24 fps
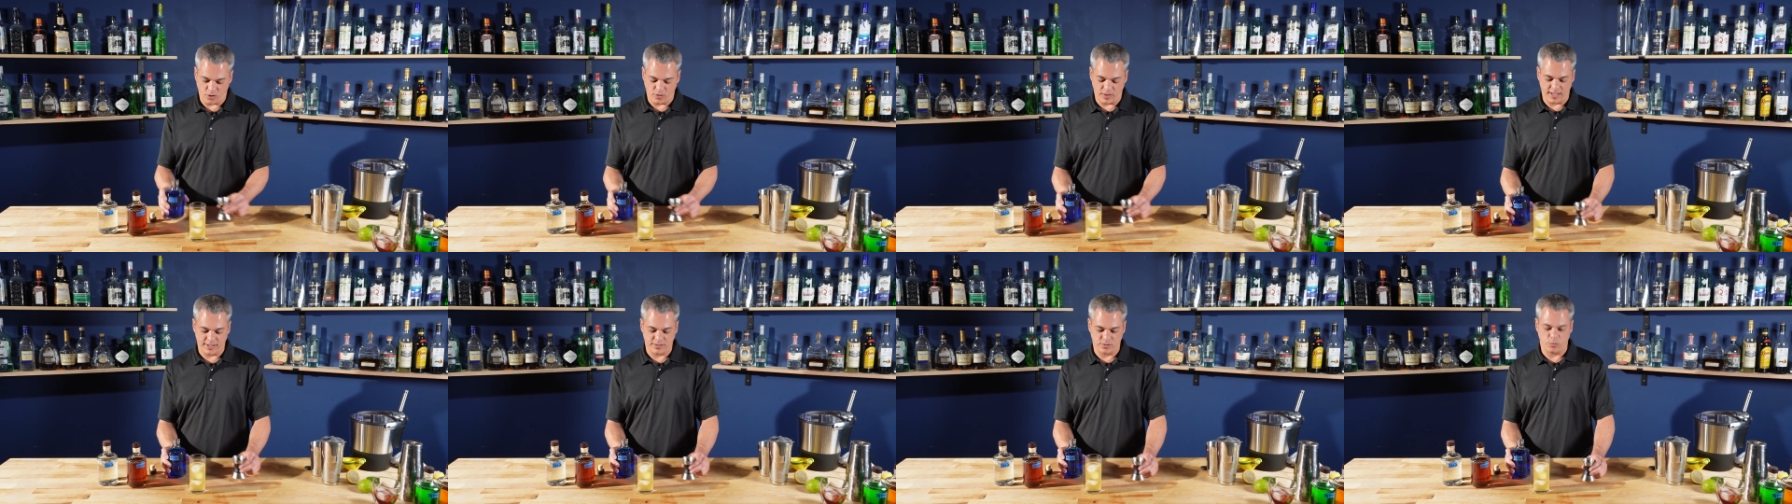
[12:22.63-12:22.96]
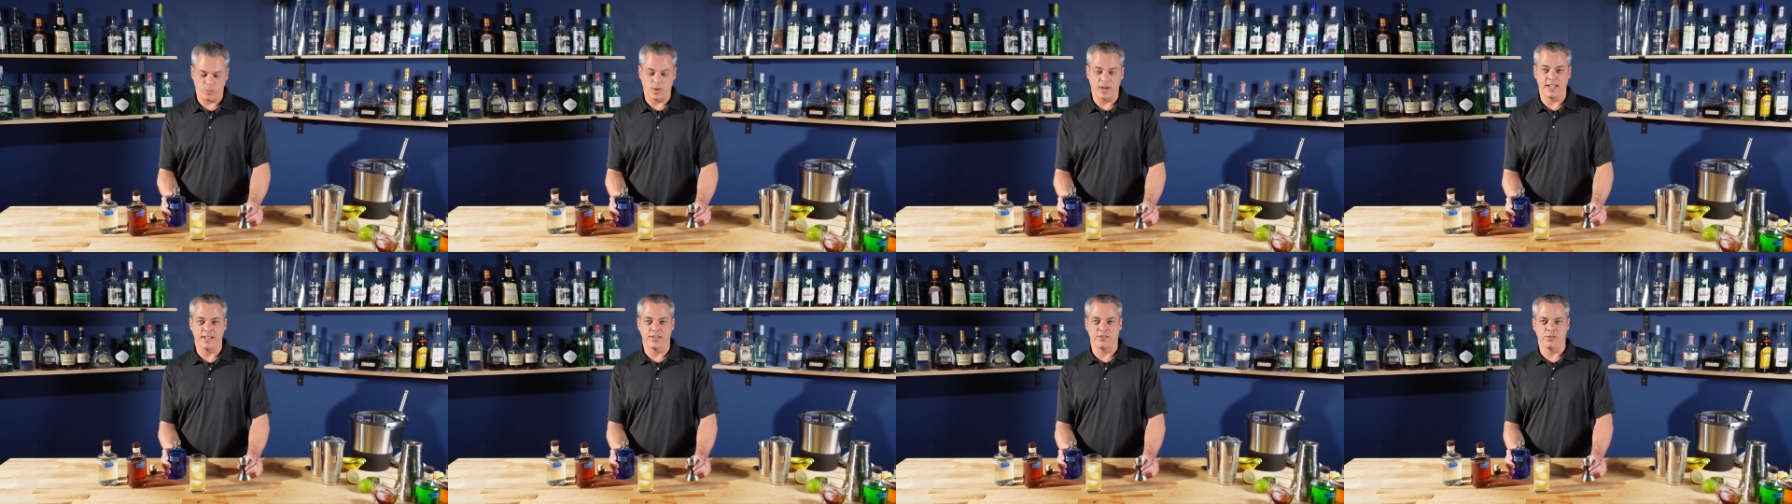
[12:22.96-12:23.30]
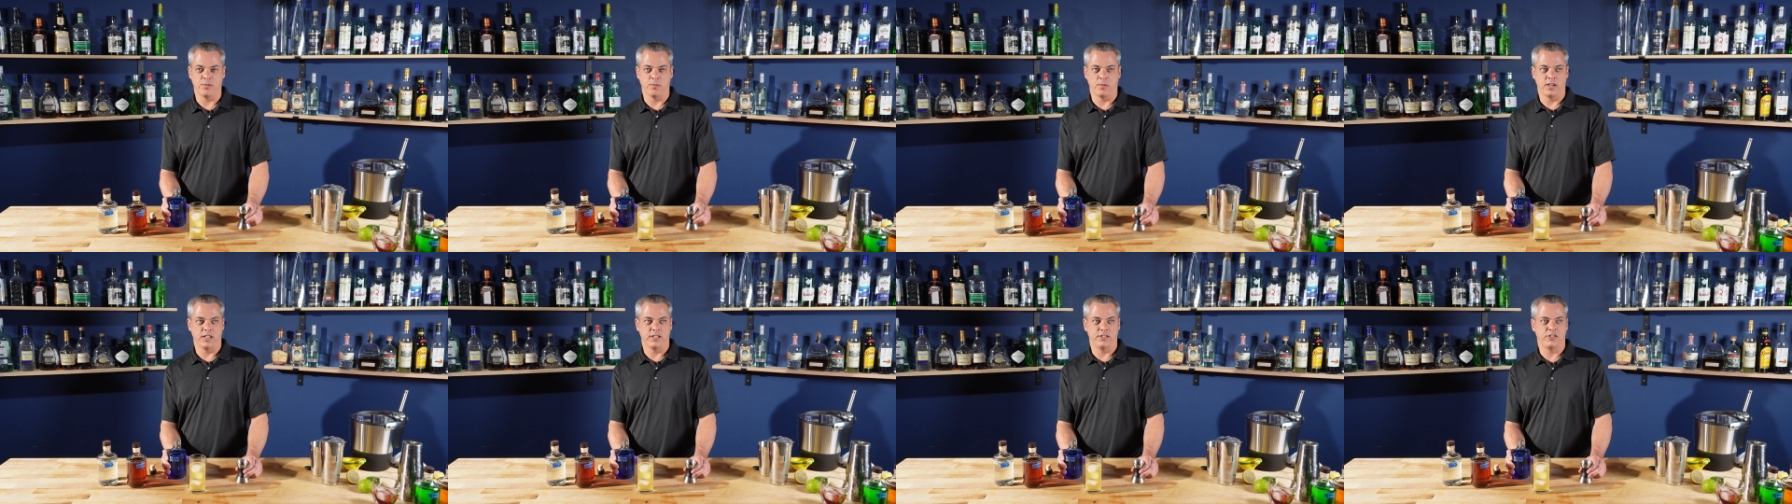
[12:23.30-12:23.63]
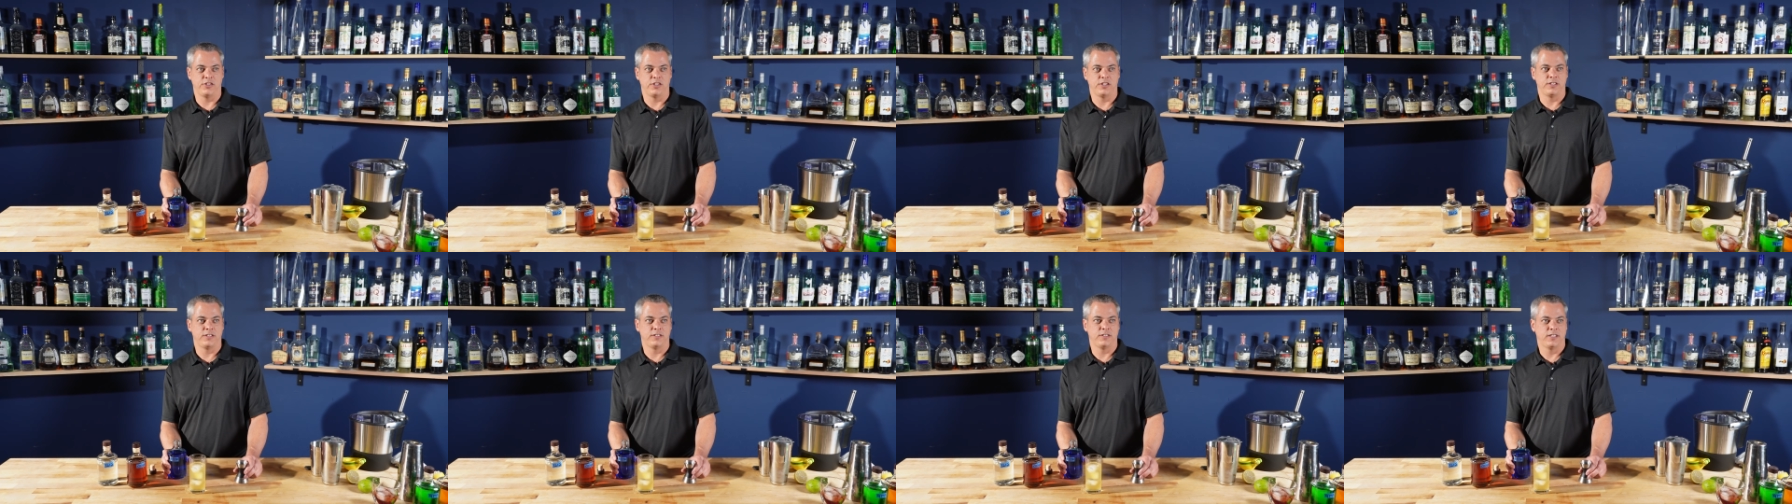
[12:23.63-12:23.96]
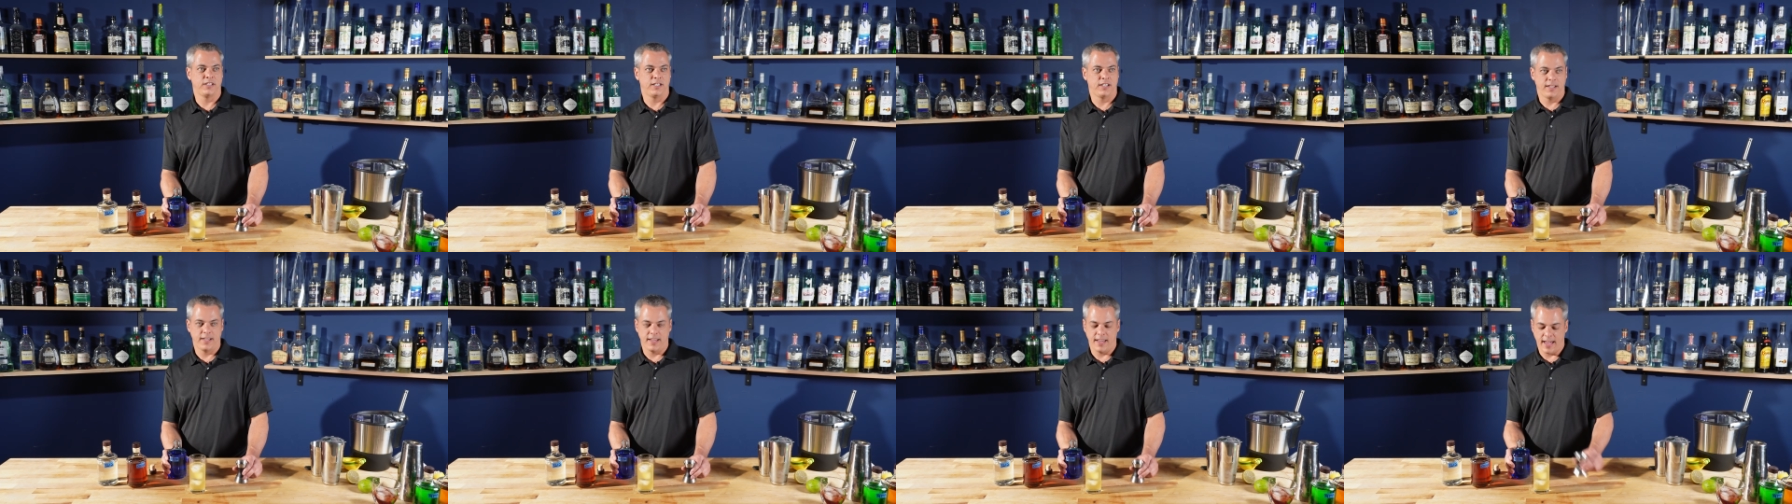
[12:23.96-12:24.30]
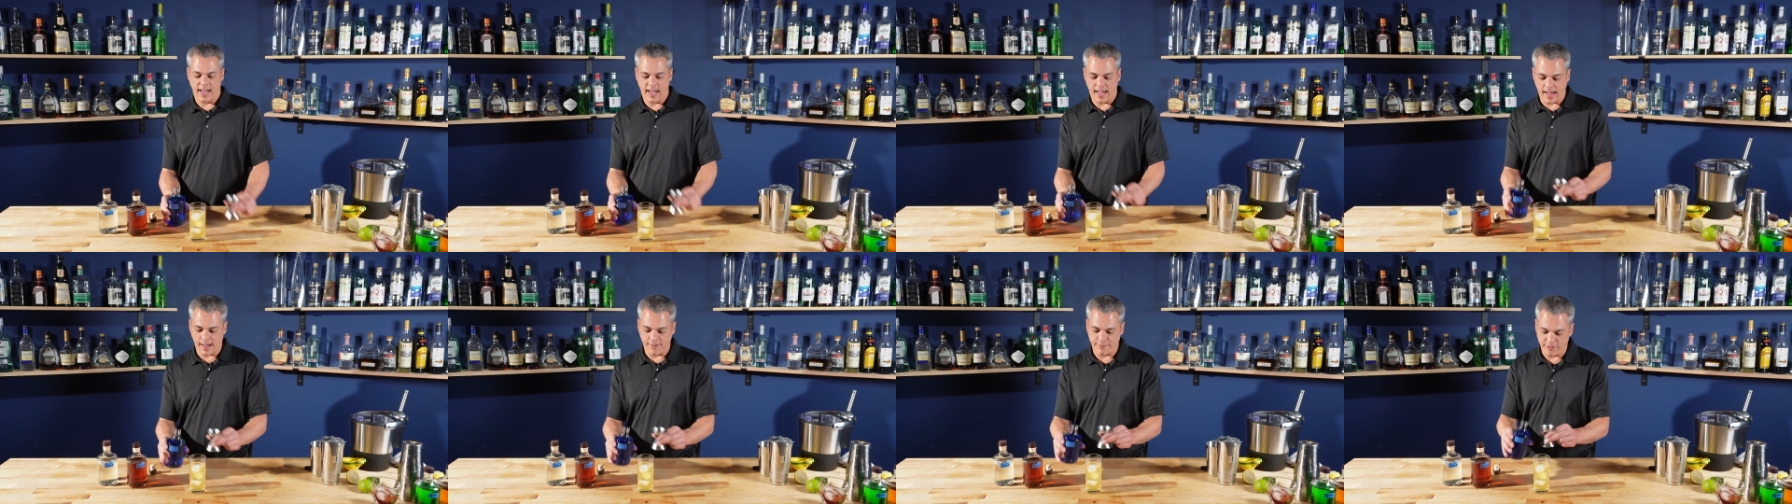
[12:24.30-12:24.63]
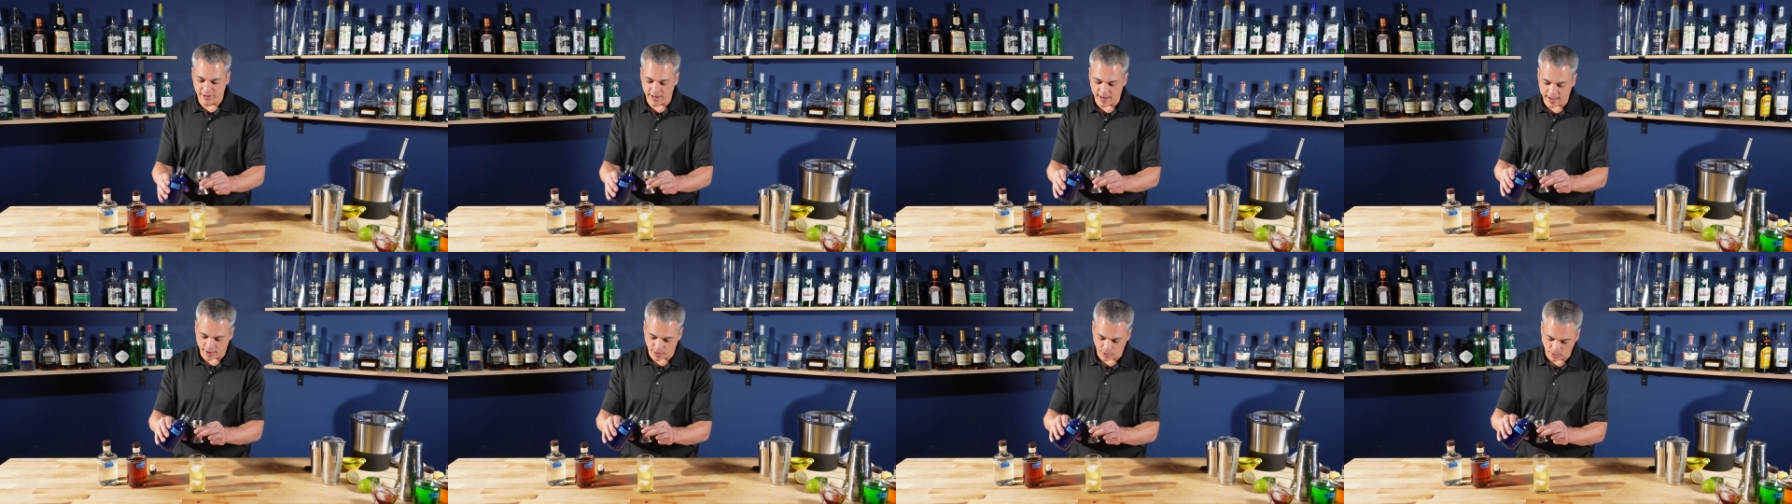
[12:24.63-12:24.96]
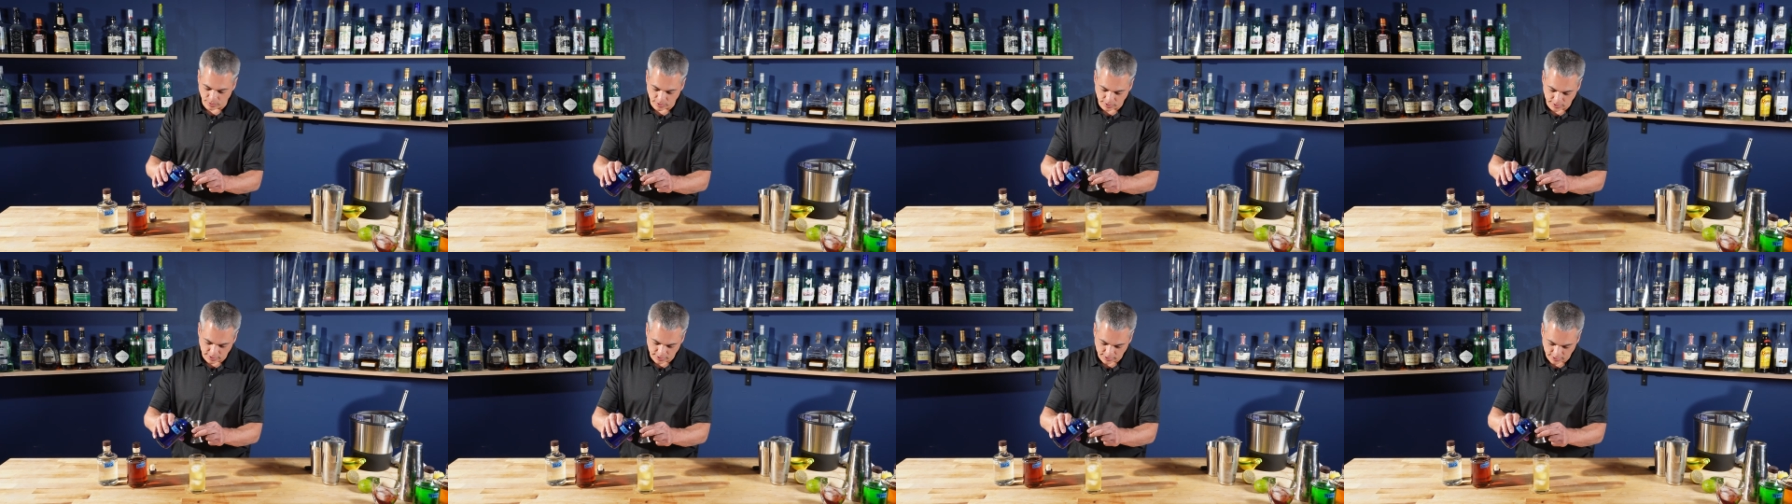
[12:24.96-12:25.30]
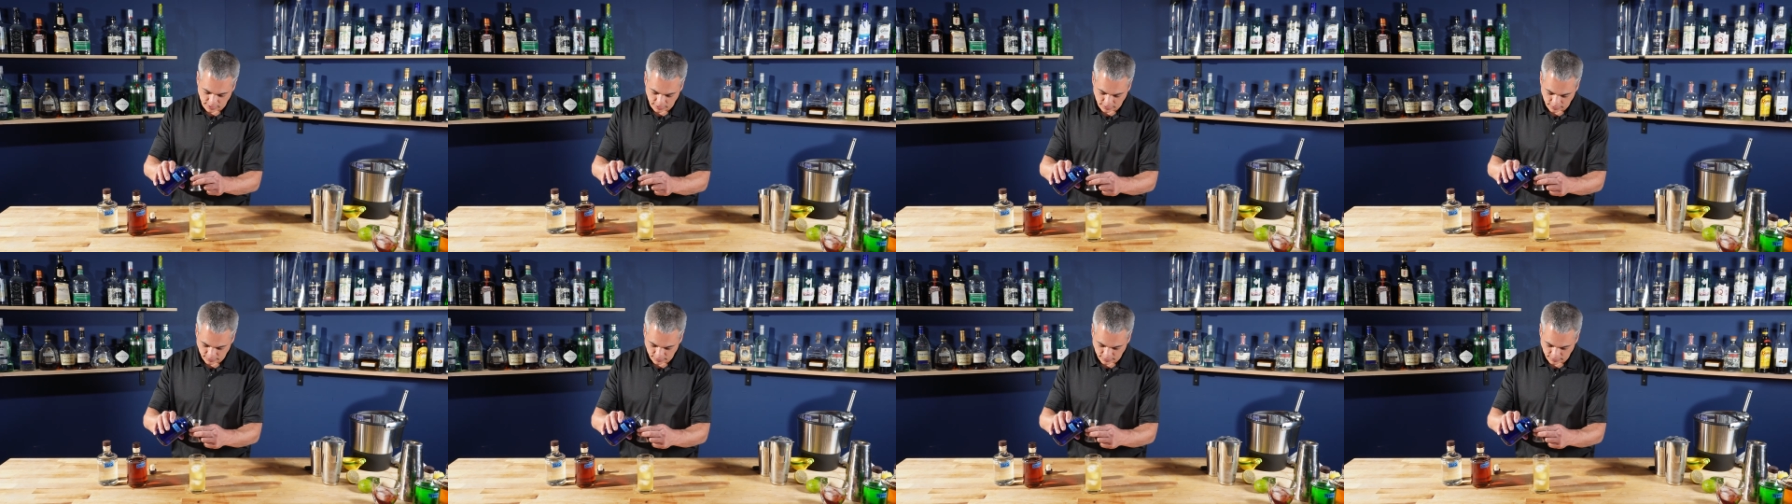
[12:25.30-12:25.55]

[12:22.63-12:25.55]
that's way too much. Half an ounce.